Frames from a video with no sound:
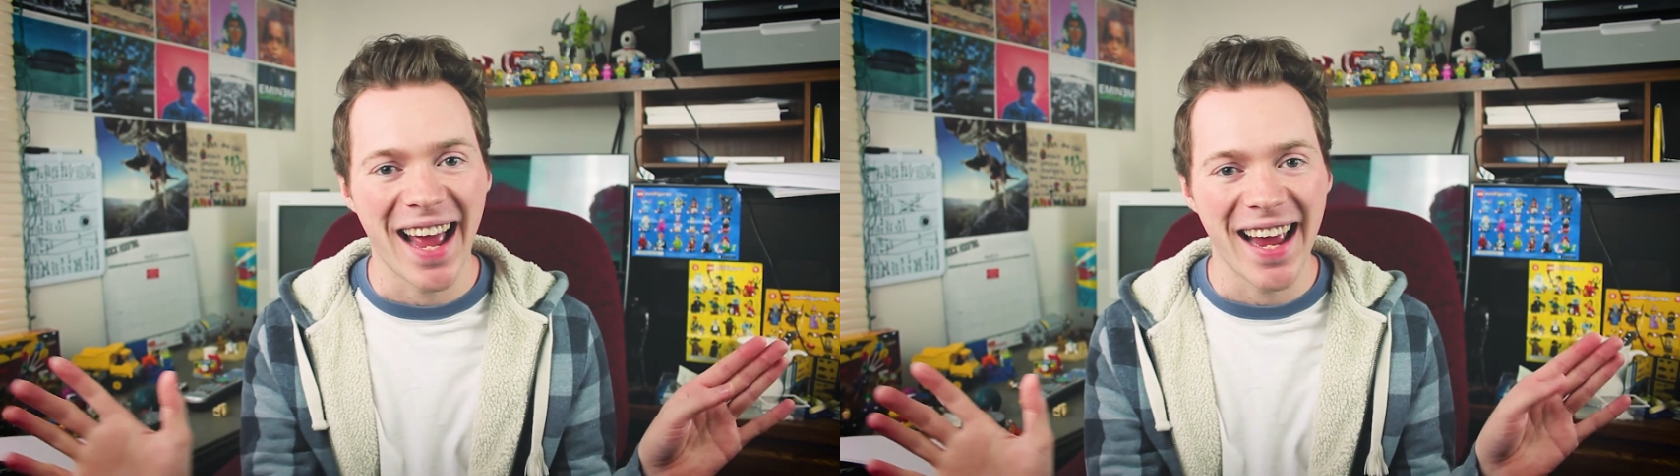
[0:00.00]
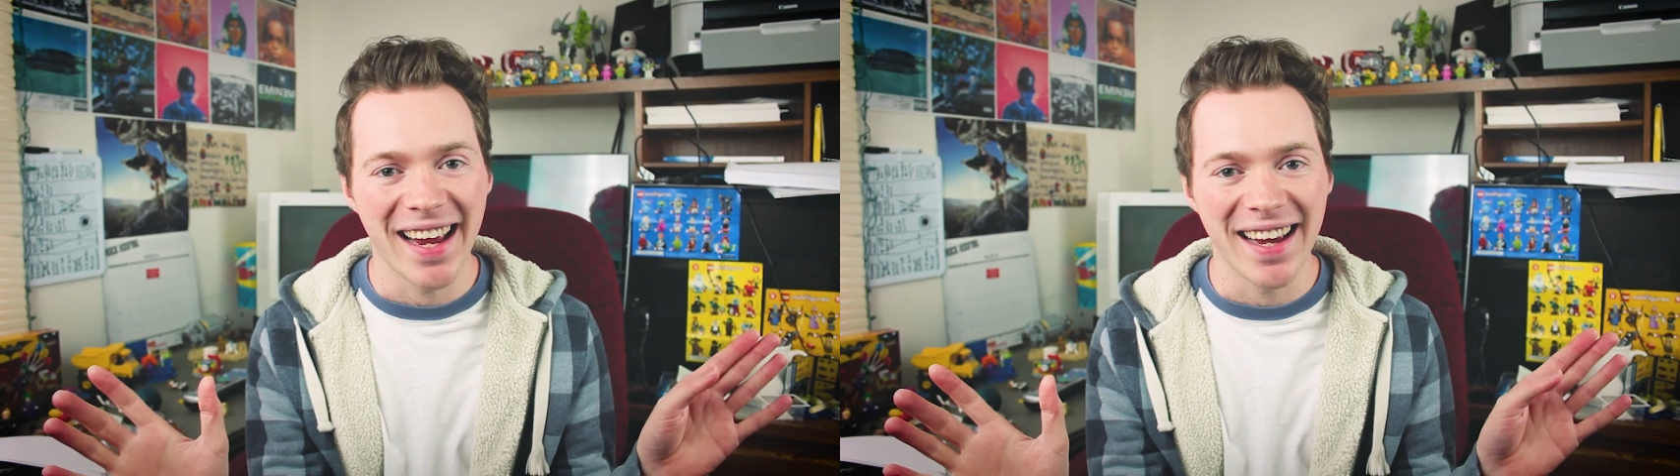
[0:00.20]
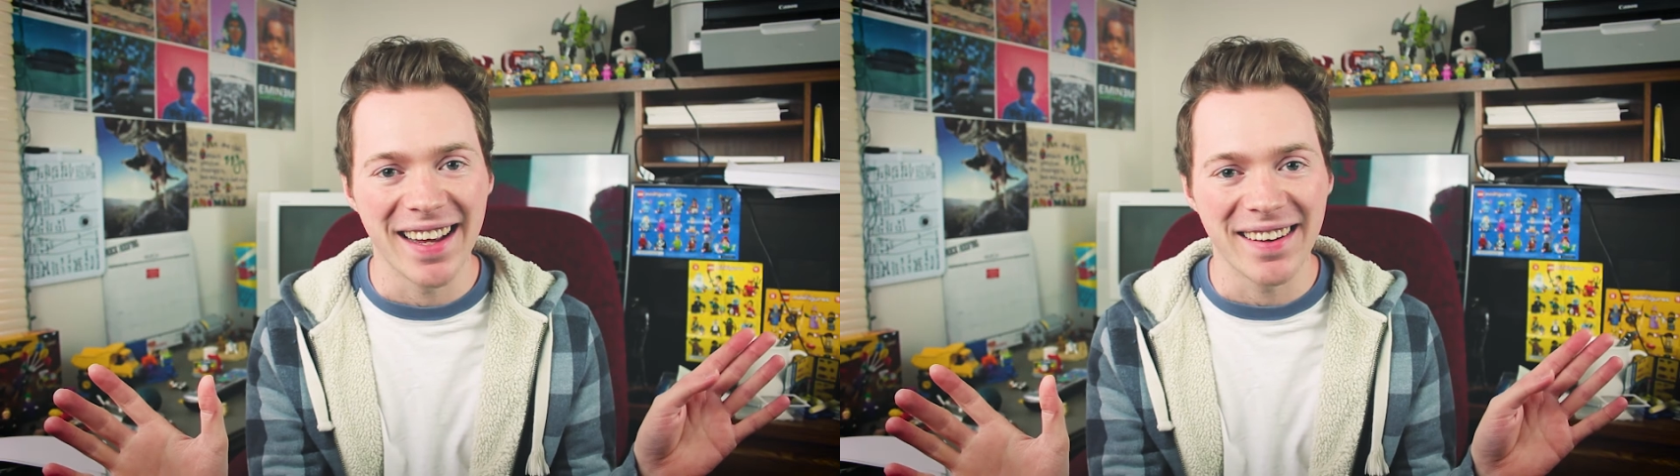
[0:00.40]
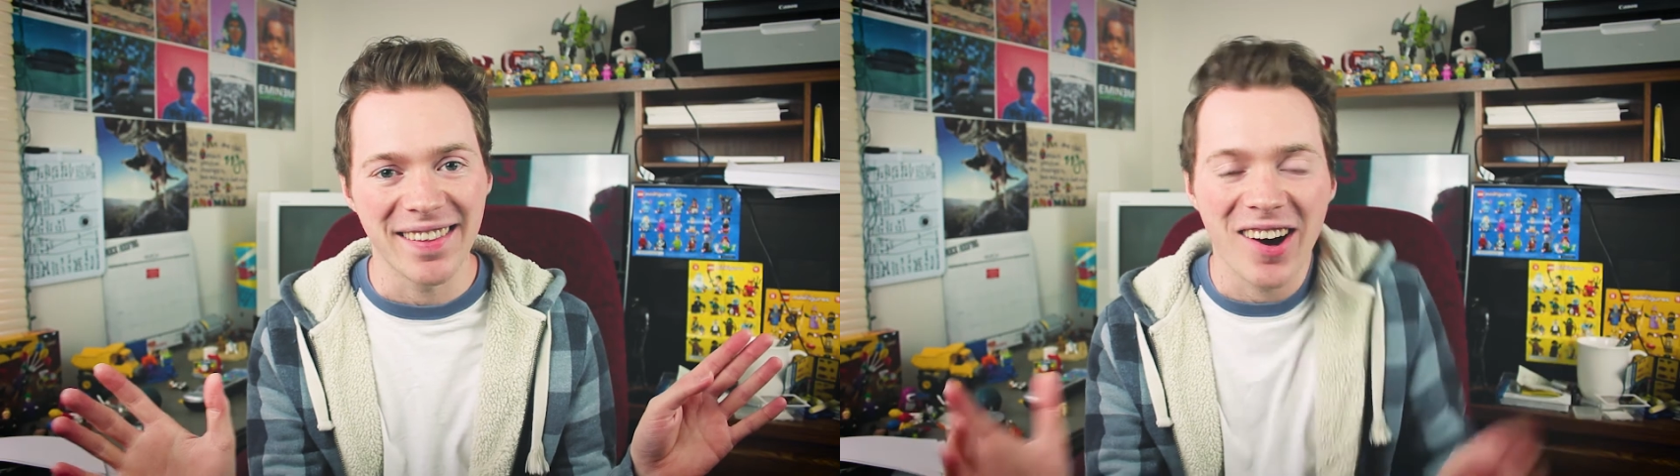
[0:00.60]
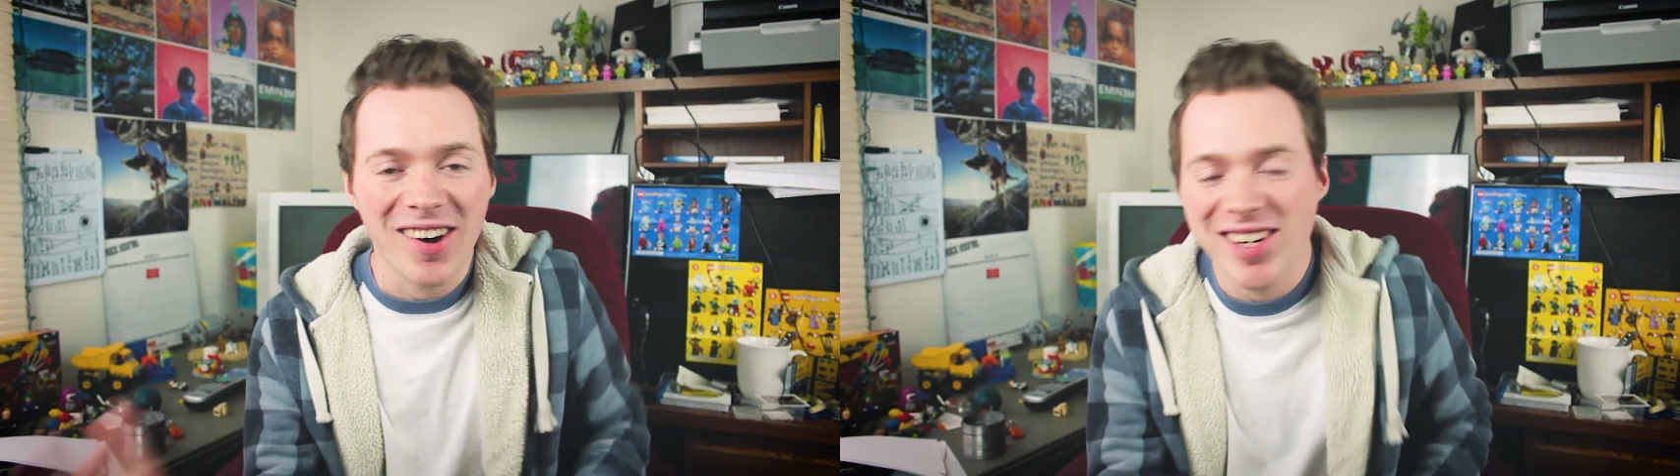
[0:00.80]
and
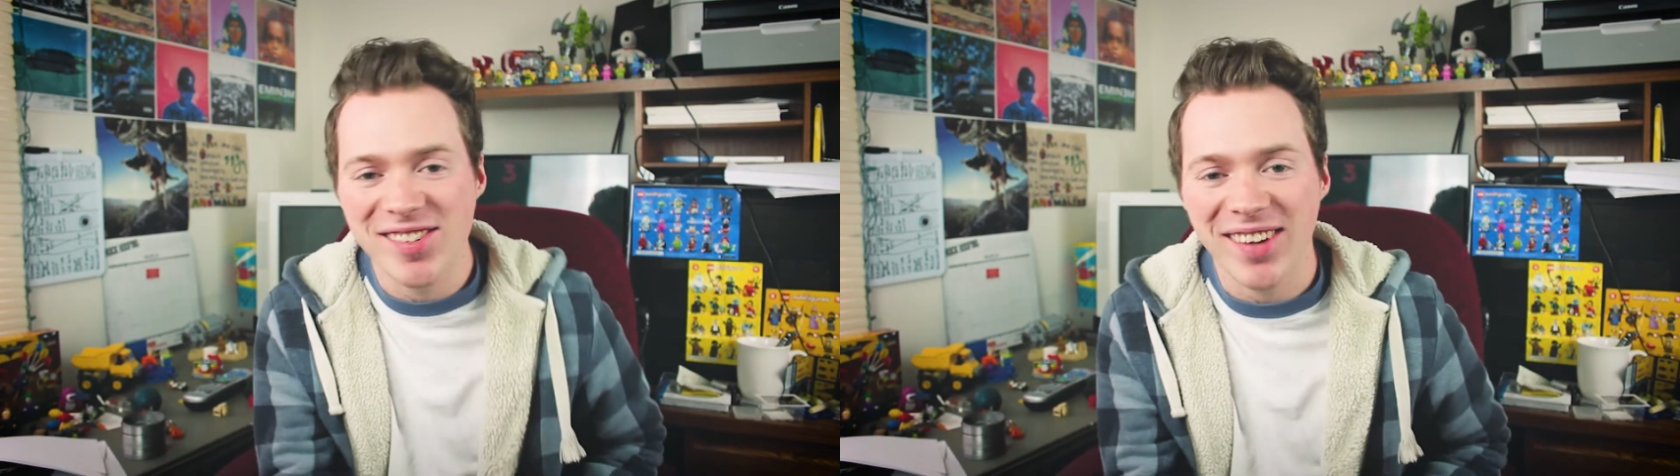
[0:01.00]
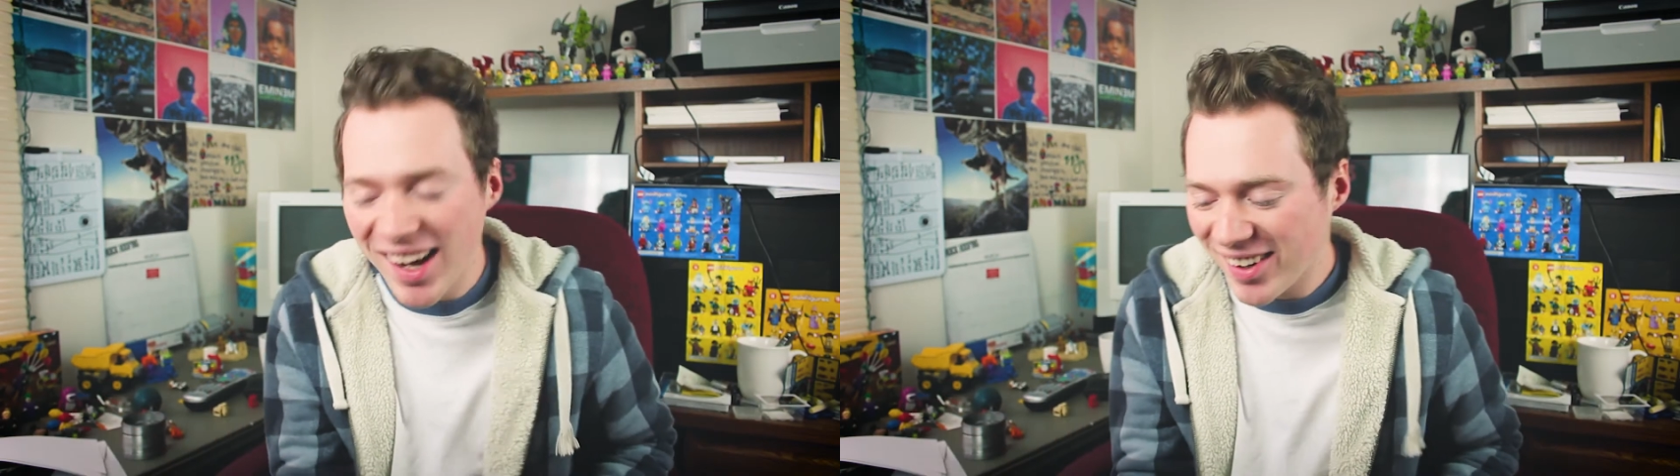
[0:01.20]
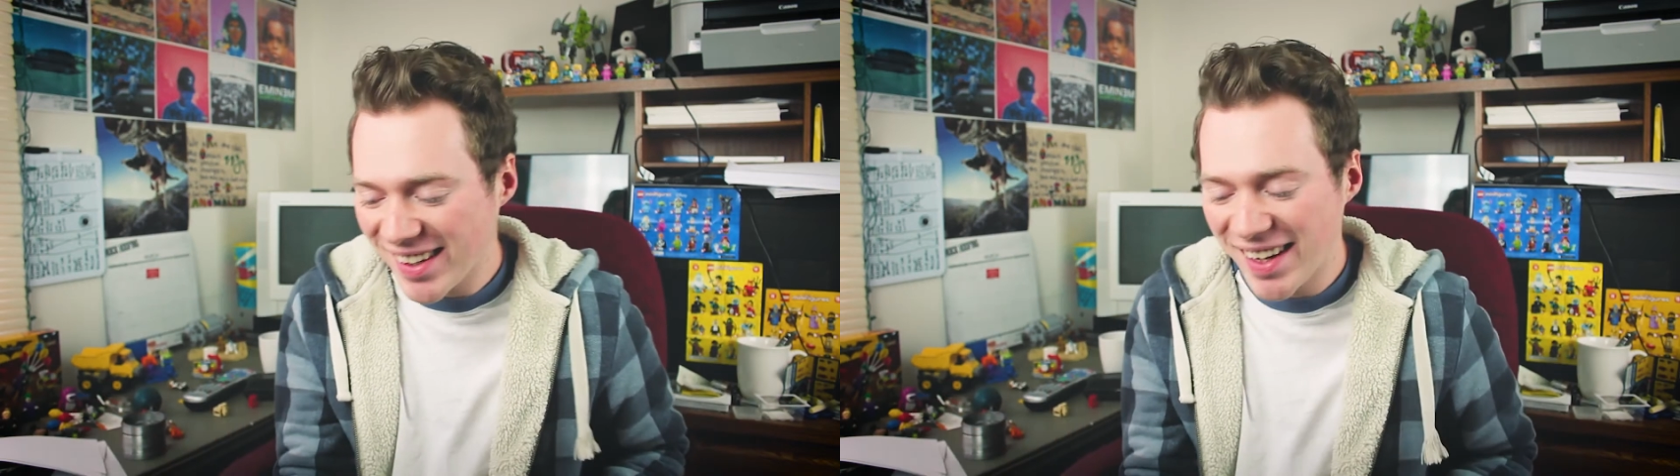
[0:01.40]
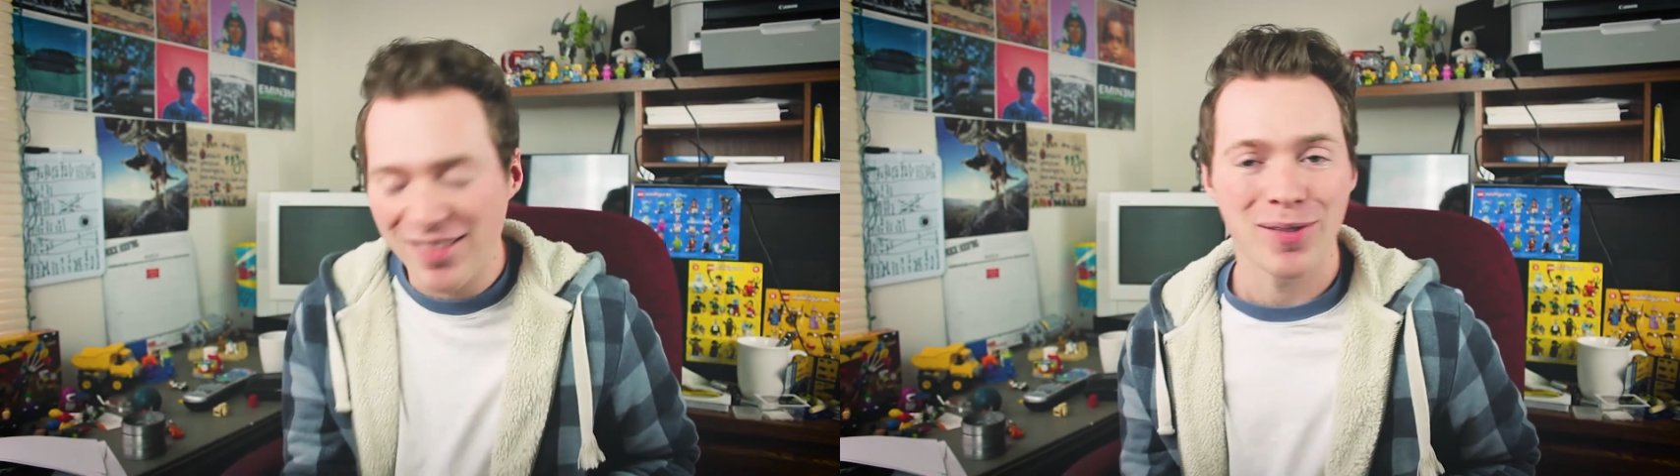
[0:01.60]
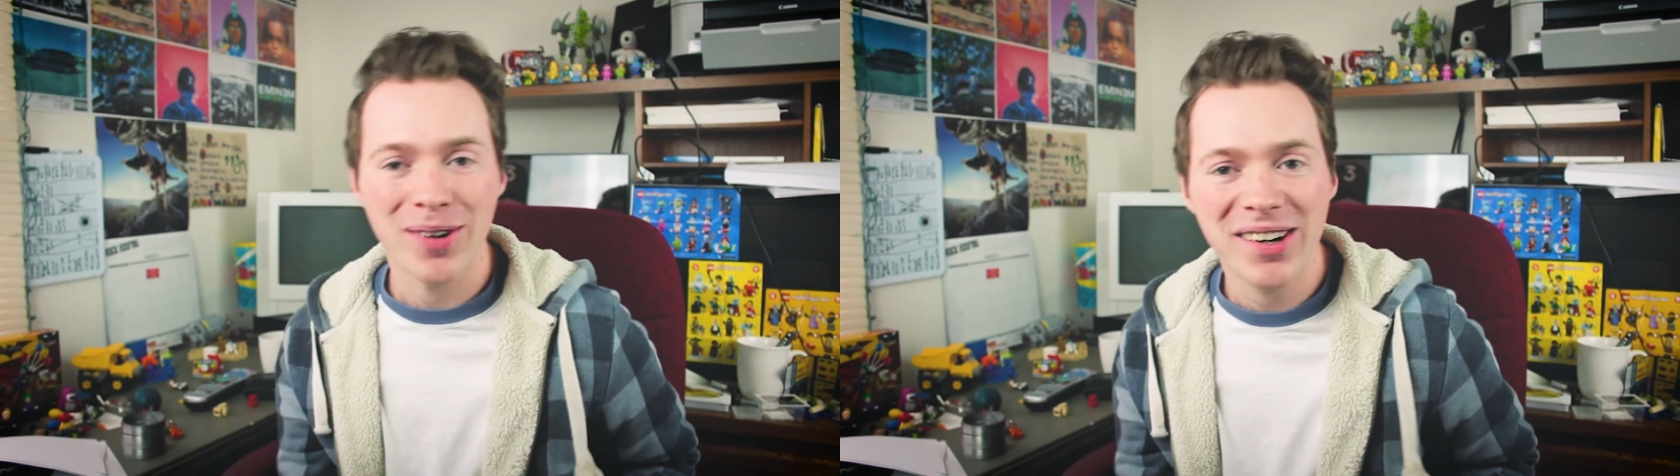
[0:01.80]
the harsh reality of
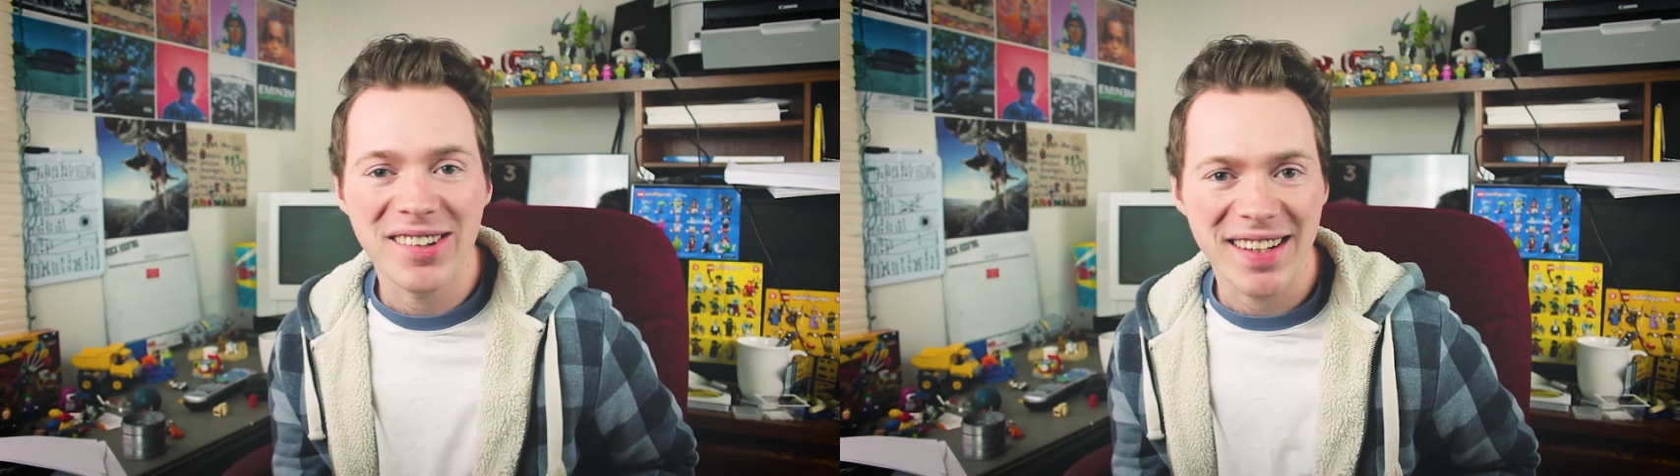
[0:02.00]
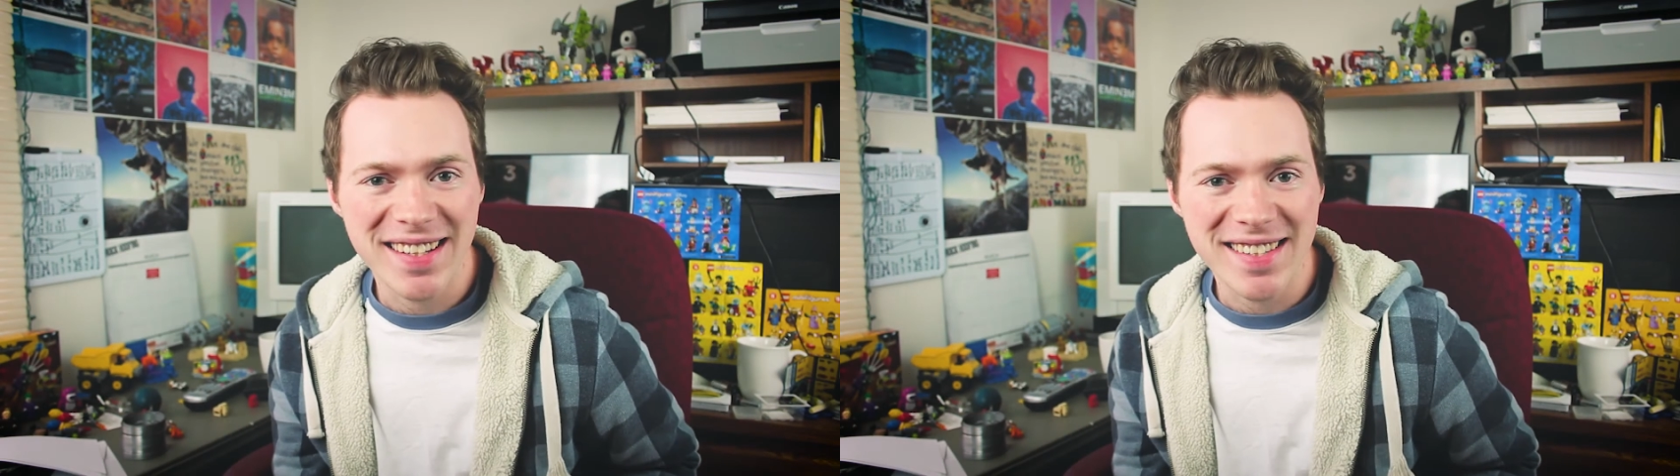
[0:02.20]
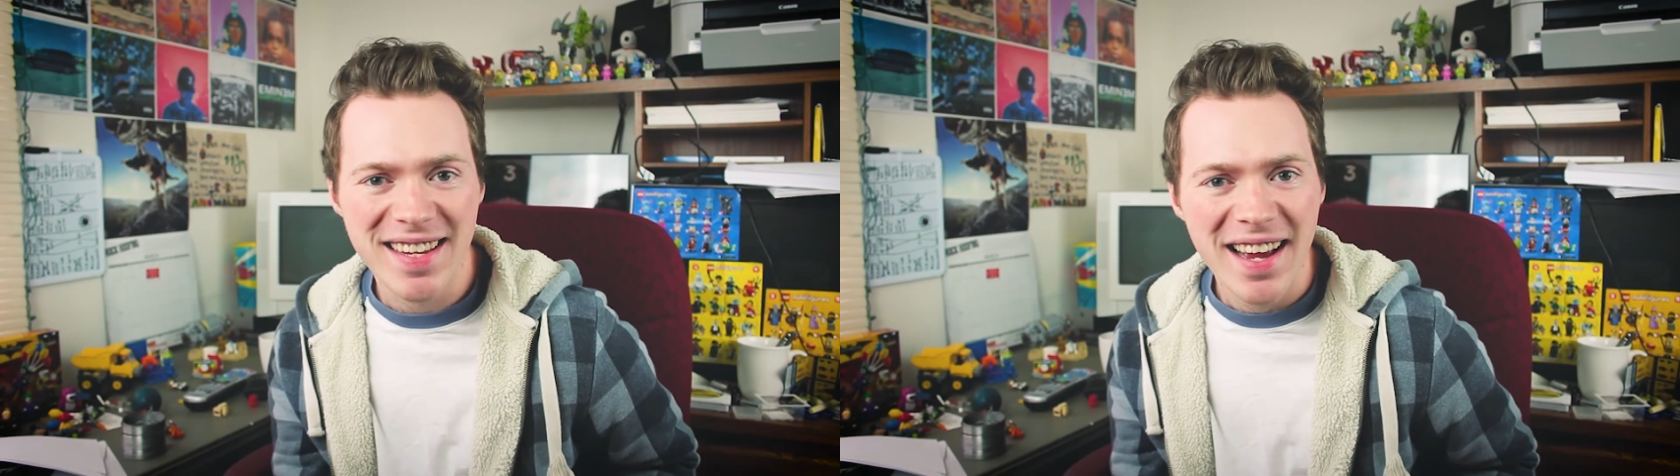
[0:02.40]
the world is